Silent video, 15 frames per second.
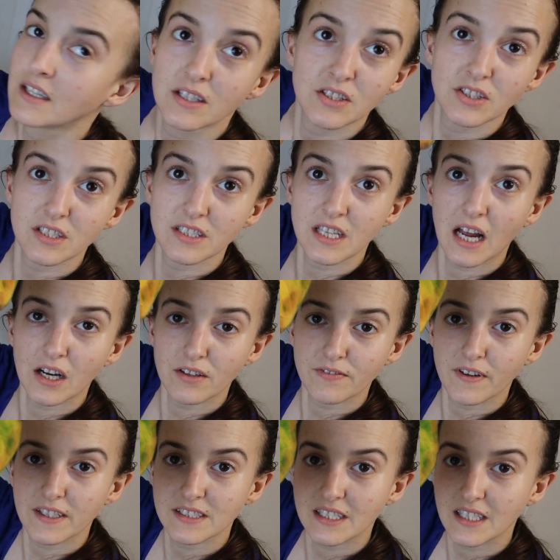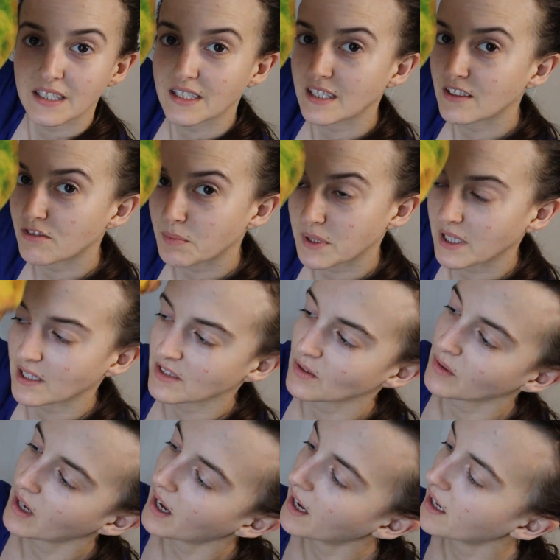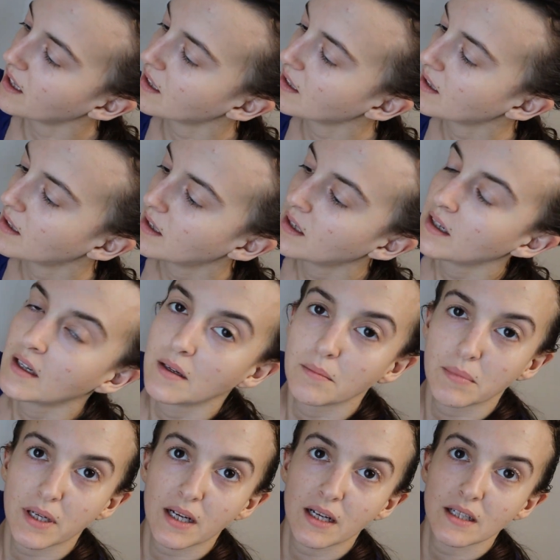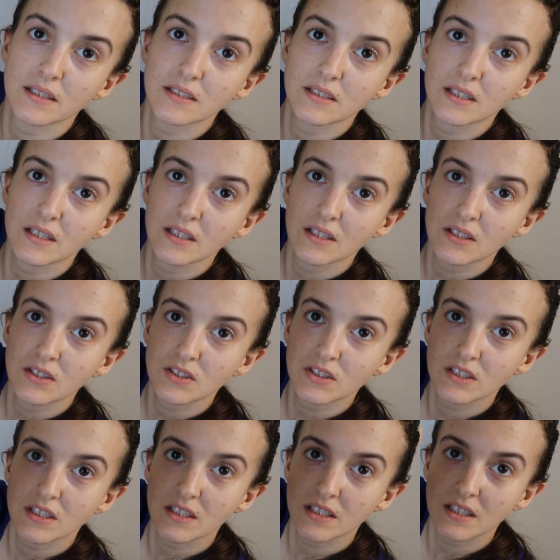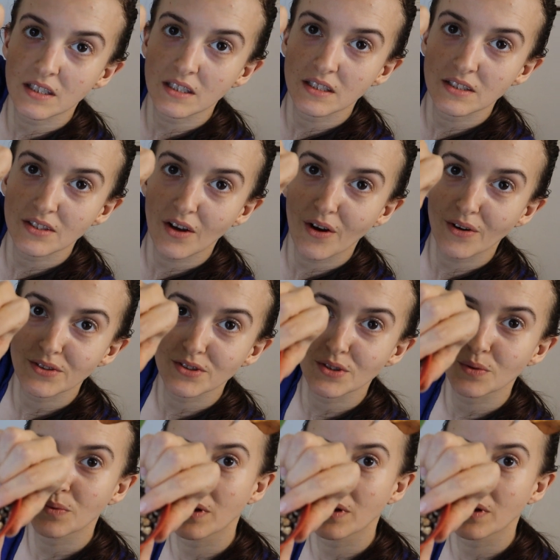She's sacrificing a leaf, but that's okay because she is also